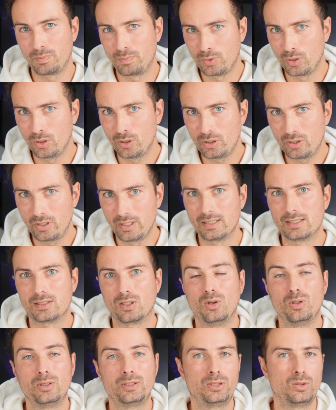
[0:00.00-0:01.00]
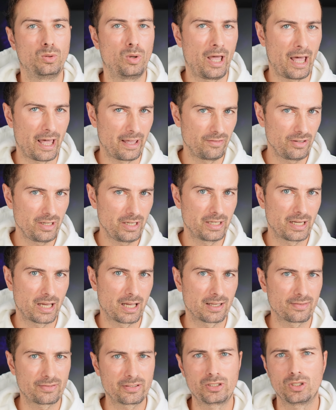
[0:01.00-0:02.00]
blur is also heavy
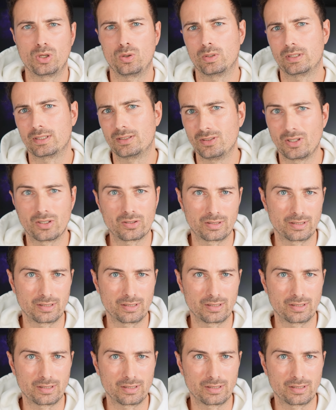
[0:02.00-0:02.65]
enough so it's not